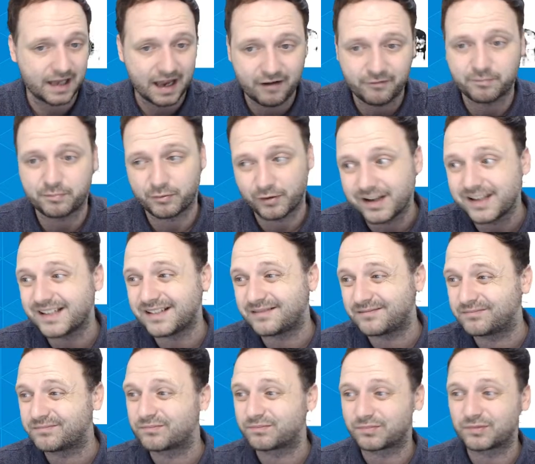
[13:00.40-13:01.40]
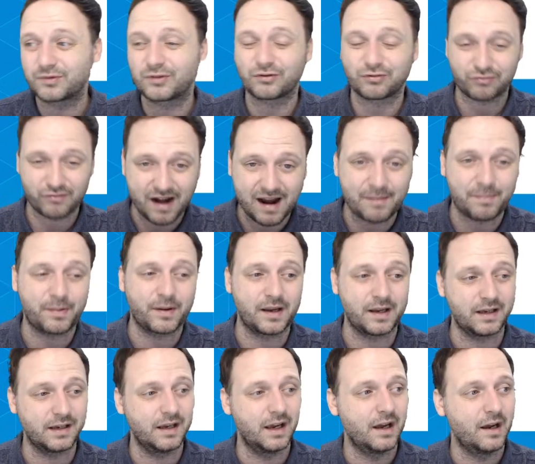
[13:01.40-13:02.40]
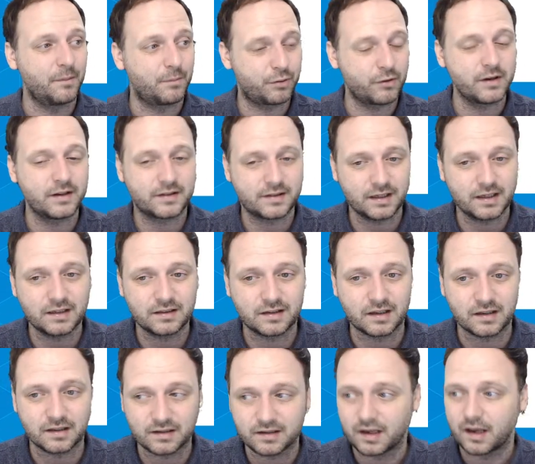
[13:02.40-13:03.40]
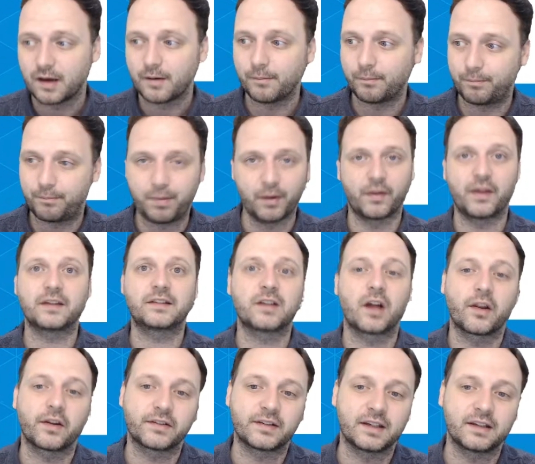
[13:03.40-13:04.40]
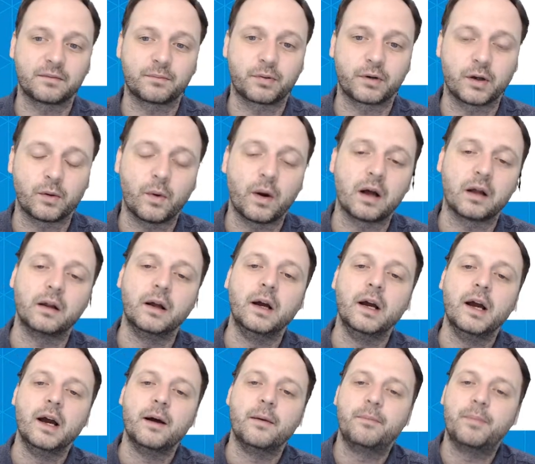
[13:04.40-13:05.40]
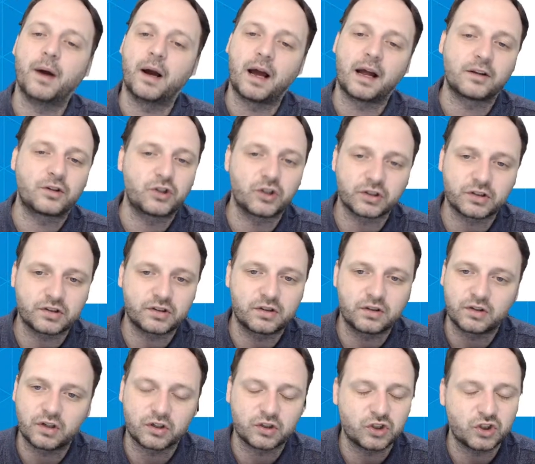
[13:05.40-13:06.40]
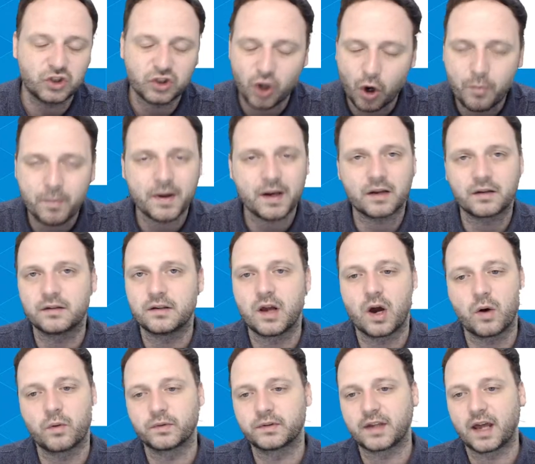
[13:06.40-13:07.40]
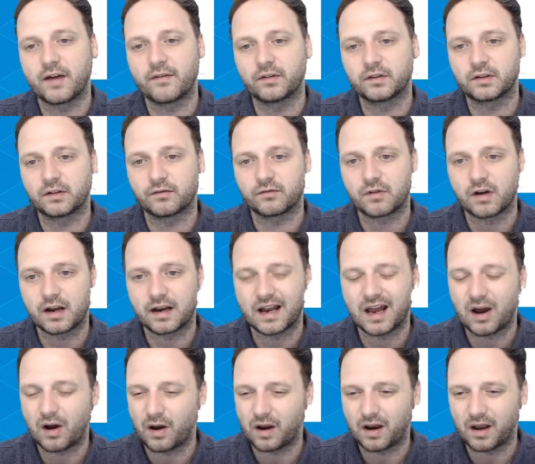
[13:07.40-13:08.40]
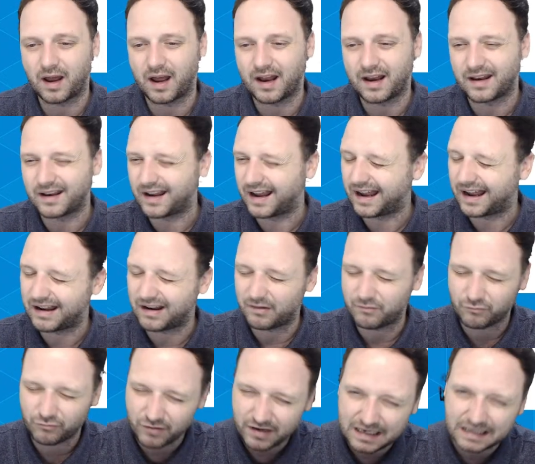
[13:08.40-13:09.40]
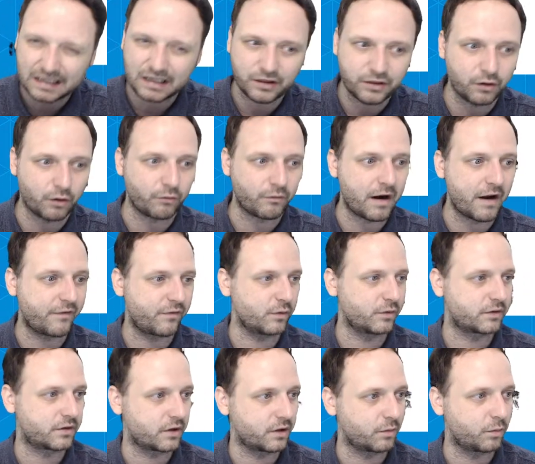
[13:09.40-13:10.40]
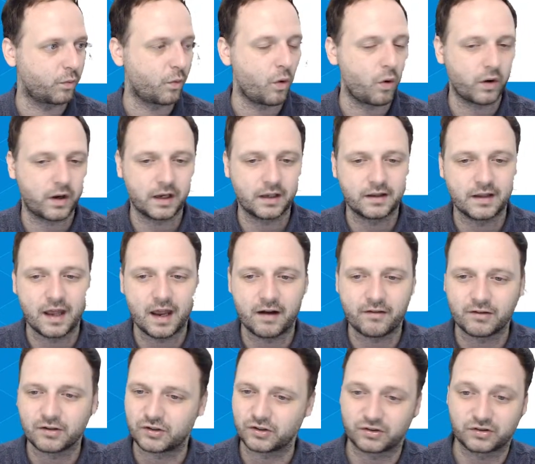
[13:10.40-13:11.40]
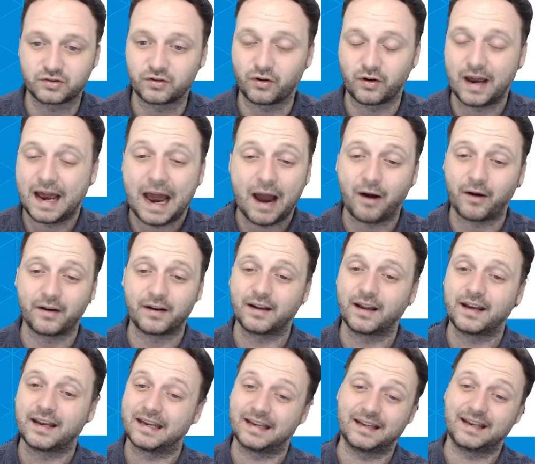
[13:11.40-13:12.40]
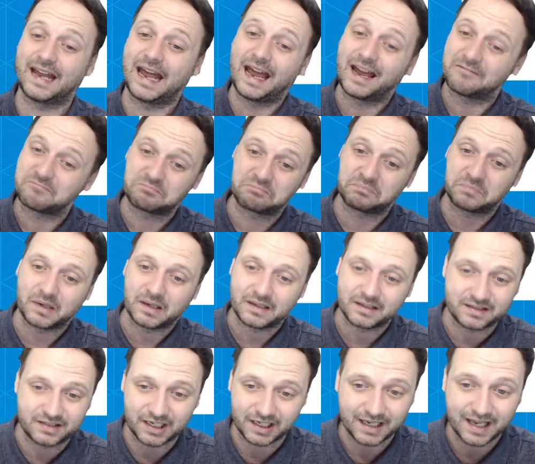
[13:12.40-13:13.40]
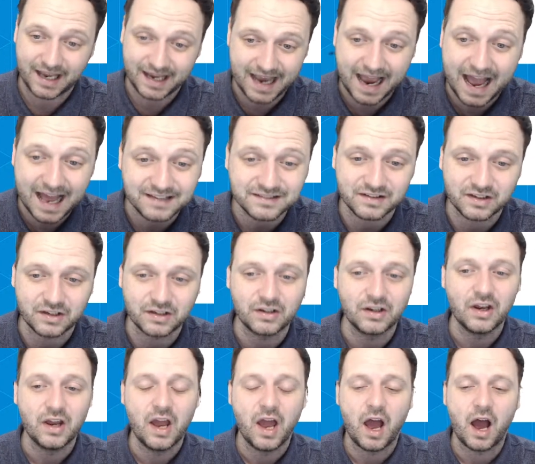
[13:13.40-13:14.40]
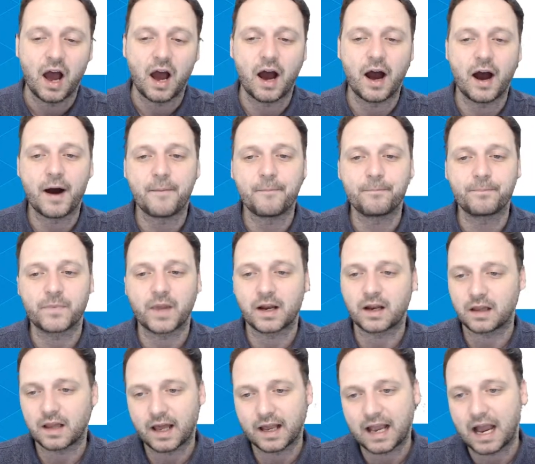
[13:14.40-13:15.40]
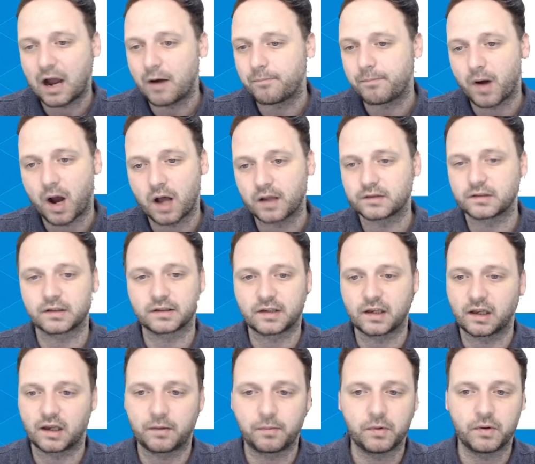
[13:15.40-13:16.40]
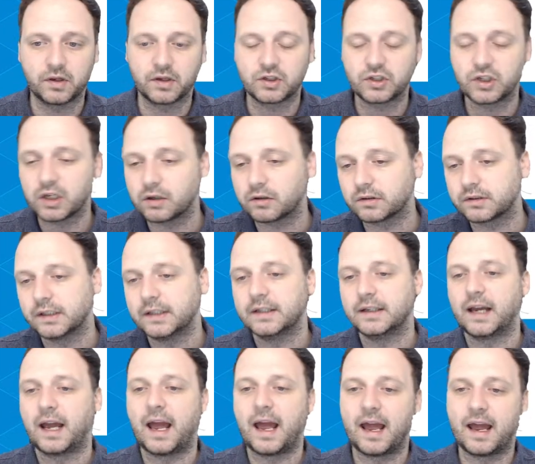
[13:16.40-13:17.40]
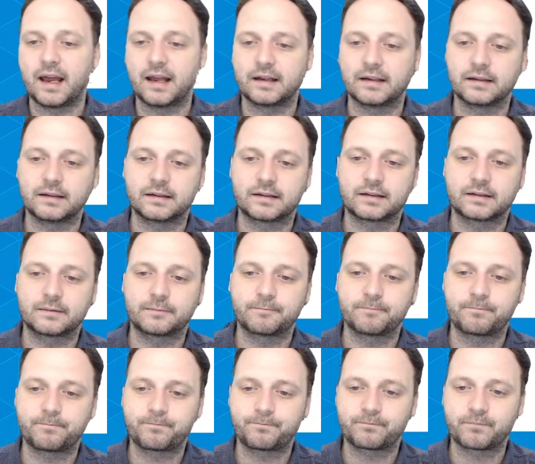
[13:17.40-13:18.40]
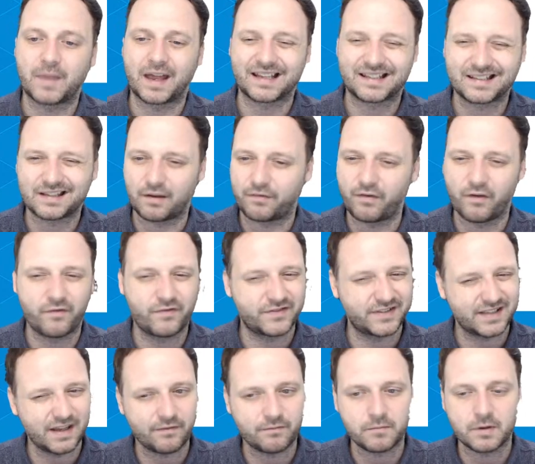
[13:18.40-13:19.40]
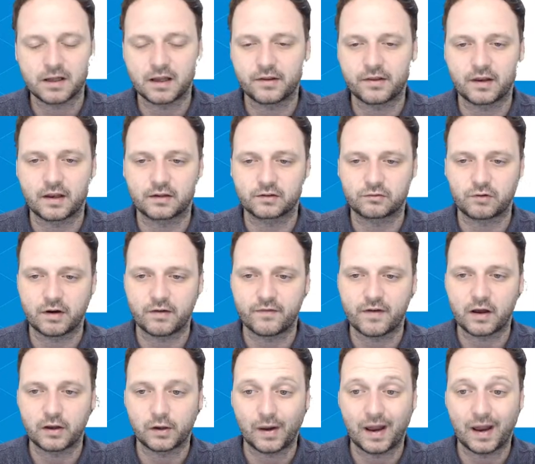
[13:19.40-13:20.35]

have pretty crappy preseasons, but they start the season pretty well. But there's so many unknowns at Everton right now, and I really thought Rafa was going to walk in there and just sort it out, and it hasn't. And I like how Barnes looked in the Community Shield, and for 7 million, I think that's great value.